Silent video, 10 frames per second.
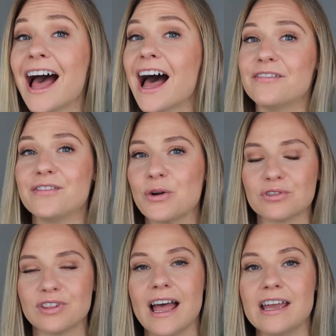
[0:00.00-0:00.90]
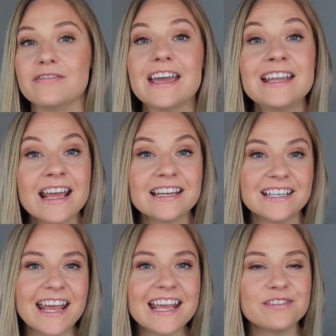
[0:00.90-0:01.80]
of your life. In
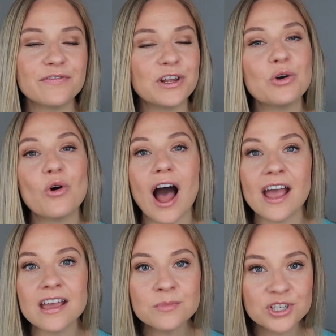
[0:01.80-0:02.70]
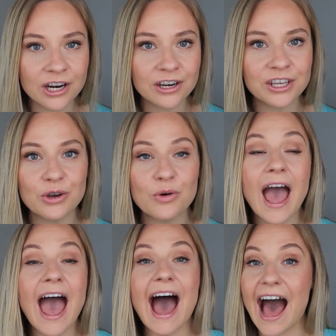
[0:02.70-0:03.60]
today's video, I am sharing you
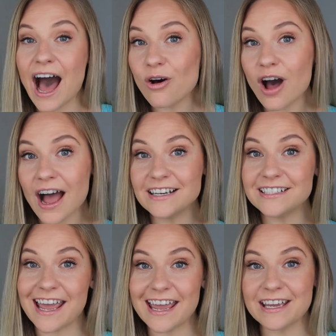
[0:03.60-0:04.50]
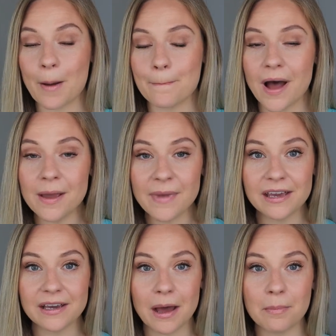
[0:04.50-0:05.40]
how I take my
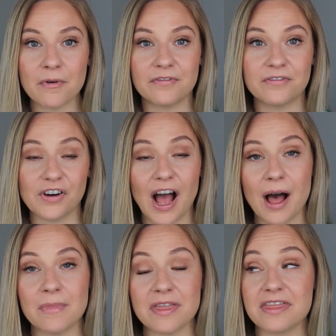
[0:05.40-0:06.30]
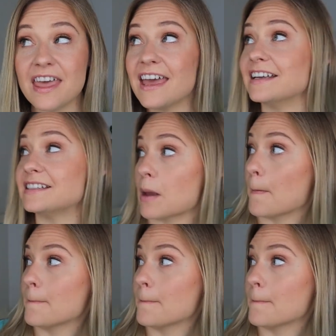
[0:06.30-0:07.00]
makeup from this